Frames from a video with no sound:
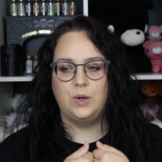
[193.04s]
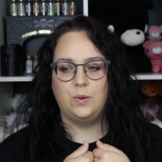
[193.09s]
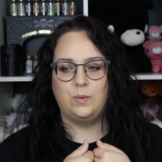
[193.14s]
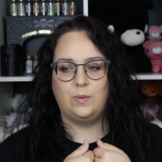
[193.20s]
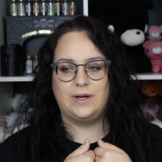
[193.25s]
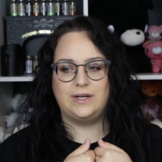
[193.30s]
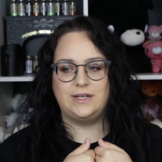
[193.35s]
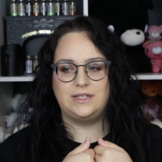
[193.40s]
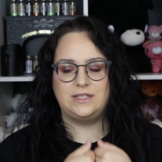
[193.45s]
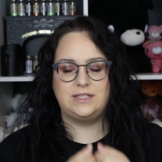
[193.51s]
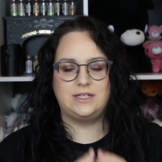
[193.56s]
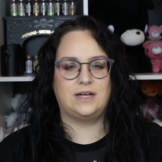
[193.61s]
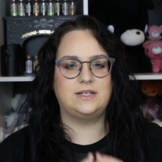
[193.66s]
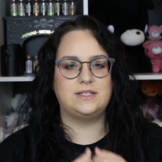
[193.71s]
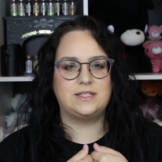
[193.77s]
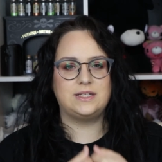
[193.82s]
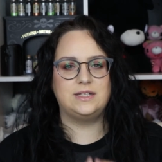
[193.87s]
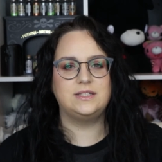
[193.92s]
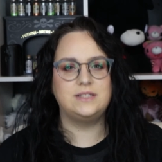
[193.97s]
what
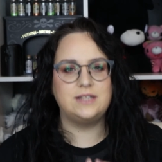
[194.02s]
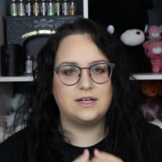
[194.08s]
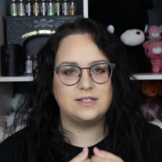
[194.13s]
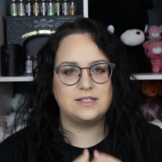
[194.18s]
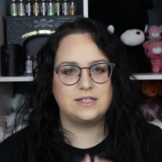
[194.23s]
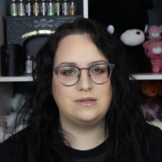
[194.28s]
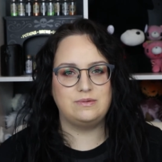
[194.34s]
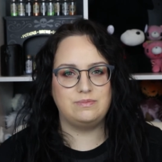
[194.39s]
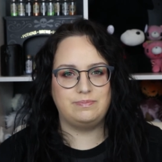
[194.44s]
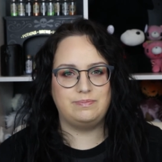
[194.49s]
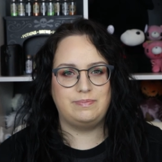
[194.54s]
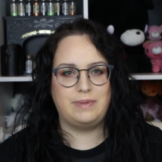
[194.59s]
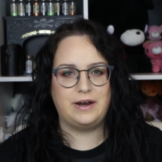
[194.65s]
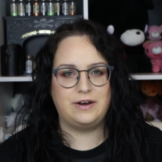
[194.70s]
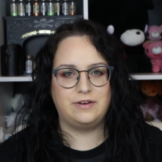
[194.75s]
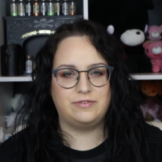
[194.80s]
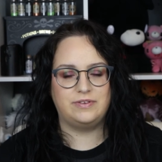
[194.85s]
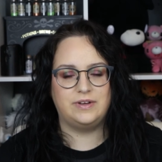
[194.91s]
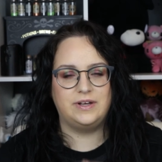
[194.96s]
does and doesn't
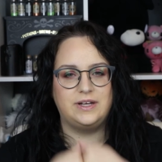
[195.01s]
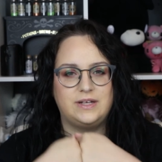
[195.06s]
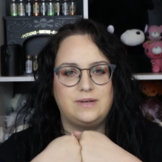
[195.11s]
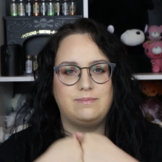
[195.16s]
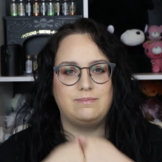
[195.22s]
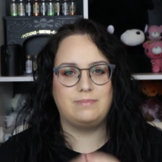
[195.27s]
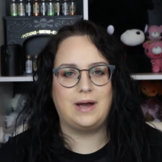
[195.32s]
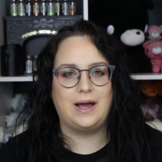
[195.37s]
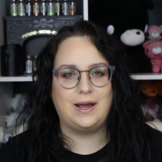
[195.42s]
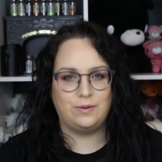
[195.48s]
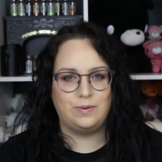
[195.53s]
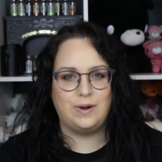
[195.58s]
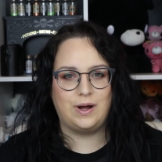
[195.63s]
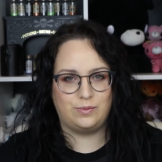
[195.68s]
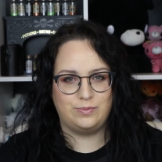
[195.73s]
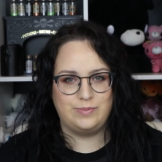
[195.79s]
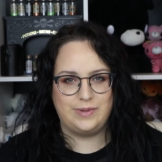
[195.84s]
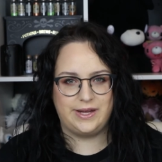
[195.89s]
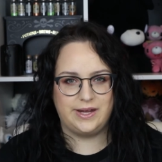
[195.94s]
benefit my
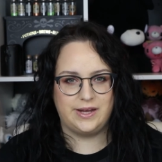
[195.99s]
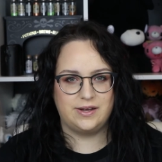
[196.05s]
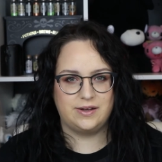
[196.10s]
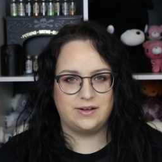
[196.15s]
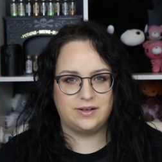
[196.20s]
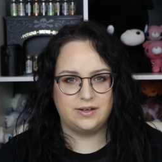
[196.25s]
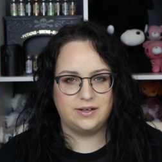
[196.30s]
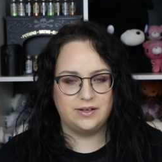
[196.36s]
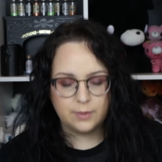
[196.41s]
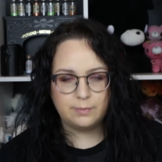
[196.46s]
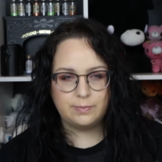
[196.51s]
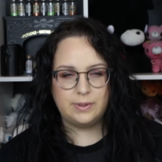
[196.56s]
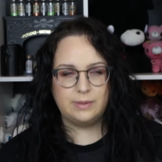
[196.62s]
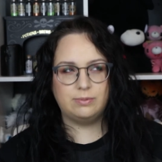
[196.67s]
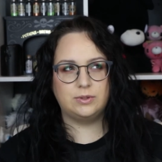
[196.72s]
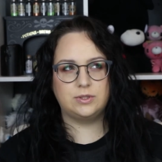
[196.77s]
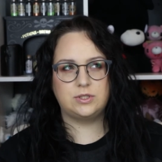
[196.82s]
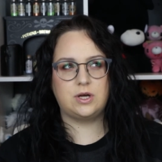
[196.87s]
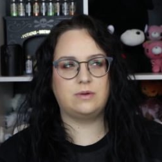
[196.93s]
well-being.
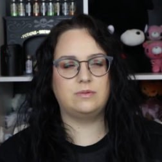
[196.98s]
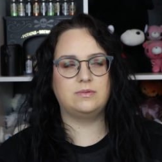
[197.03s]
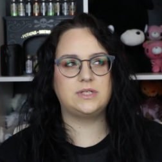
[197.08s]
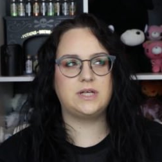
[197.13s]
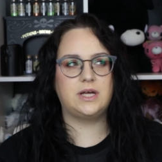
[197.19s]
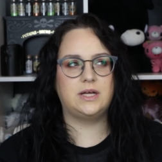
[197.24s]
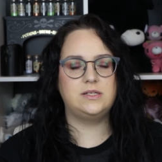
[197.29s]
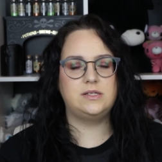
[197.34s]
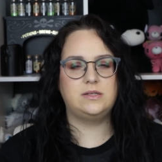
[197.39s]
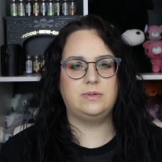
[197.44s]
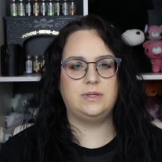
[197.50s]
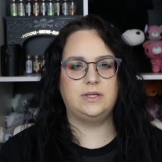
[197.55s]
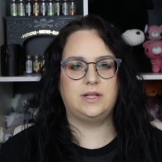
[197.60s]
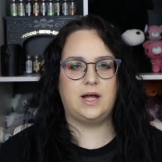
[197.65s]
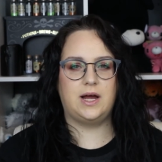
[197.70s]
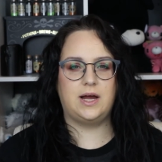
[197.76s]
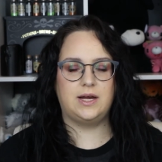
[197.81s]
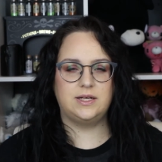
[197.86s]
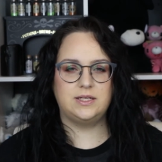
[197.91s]
People don't tend to
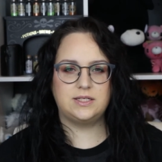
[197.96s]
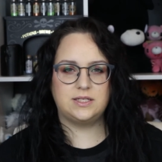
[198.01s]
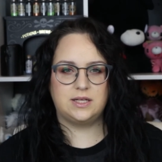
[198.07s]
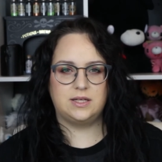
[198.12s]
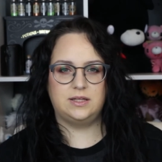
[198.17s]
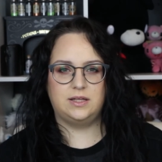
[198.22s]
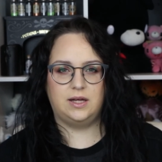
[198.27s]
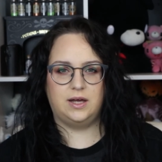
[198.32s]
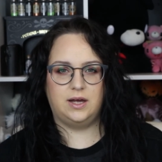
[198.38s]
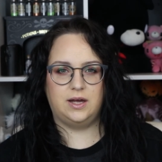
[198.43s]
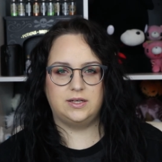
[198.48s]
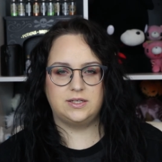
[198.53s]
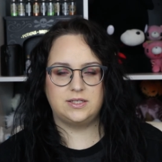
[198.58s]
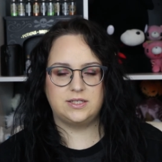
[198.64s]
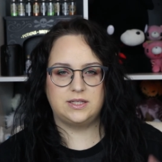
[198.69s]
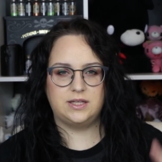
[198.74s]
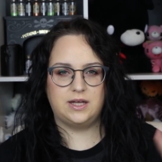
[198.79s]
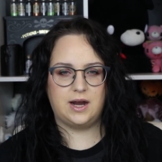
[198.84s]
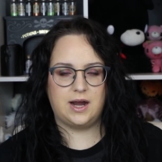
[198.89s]
realize
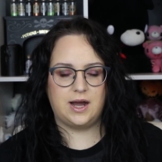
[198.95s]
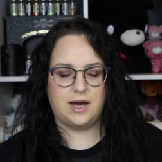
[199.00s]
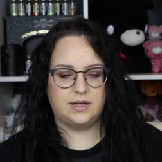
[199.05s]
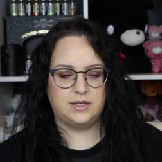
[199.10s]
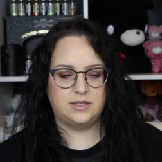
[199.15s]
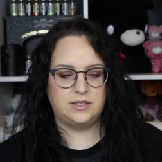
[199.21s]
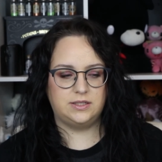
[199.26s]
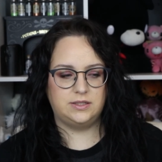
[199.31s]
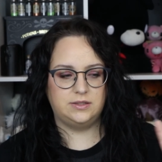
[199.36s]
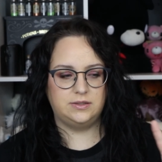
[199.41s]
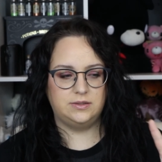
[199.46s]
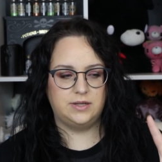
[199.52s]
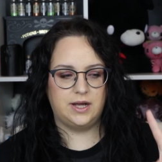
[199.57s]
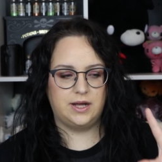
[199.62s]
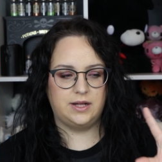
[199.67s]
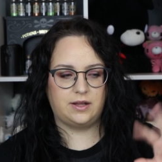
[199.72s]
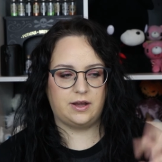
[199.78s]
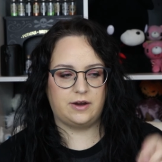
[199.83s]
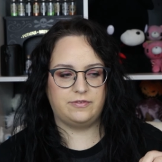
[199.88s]
that their attitude
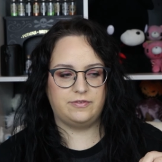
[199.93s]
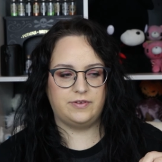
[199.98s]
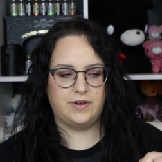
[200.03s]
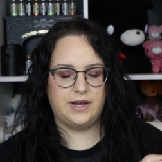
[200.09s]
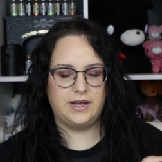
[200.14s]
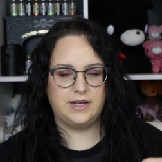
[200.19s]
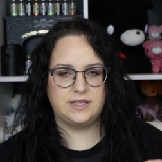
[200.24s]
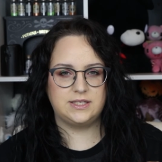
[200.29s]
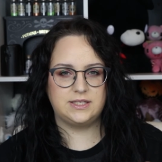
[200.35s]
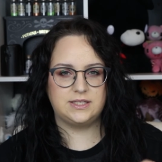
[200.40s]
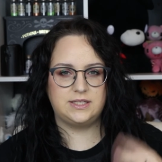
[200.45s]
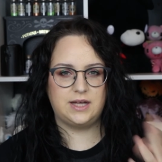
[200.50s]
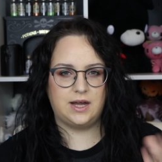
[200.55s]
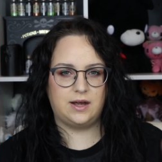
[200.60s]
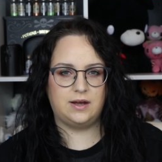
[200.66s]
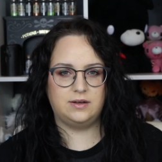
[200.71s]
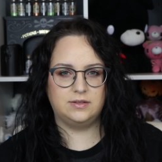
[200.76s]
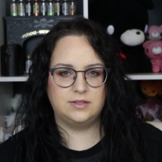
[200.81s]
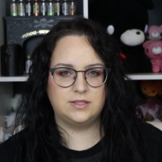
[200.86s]
and their face
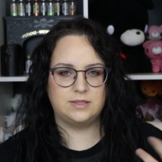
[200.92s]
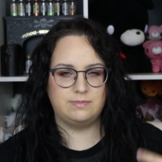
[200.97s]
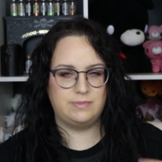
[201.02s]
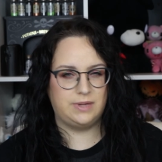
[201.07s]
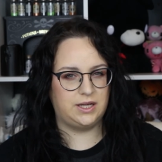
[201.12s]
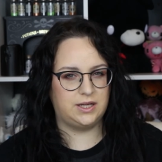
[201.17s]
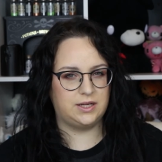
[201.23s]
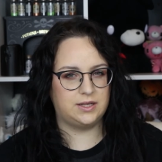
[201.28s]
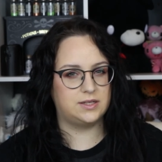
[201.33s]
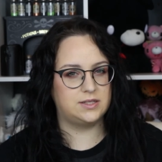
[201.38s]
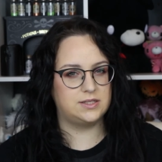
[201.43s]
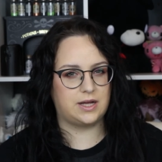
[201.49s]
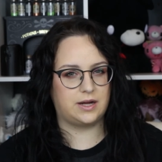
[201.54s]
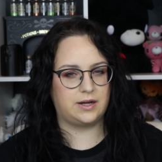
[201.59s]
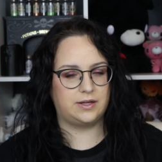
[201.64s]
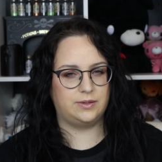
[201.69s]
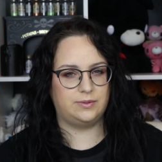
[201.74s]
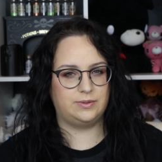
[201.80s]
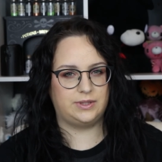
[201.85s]
tells me
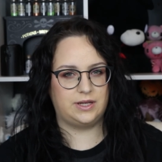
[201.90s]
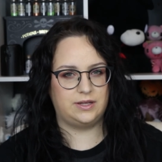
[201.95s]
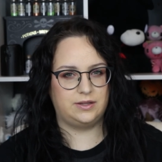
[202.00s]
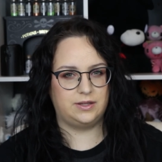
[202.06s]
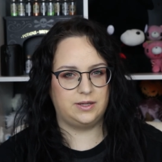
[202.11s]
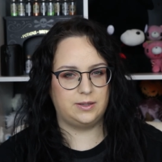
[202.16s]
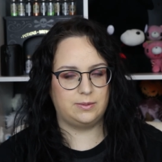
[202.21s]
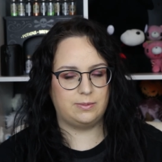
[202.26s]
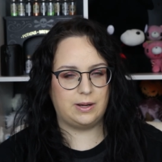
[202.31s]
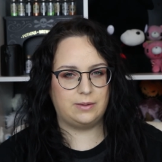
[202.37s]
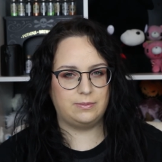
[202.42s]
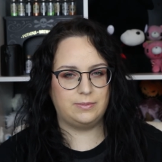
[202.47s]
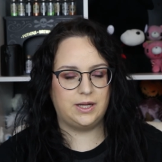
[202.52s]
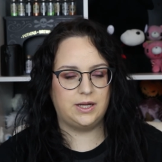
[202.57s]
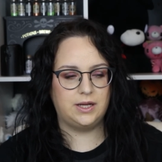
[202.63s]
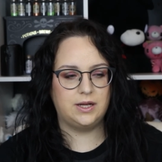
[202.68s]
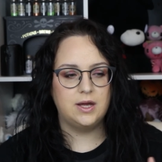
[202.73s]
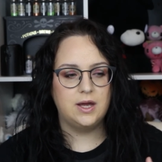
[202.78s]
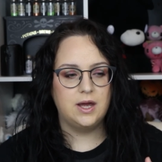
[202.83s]
exactly what they think about
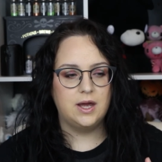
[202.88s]
me,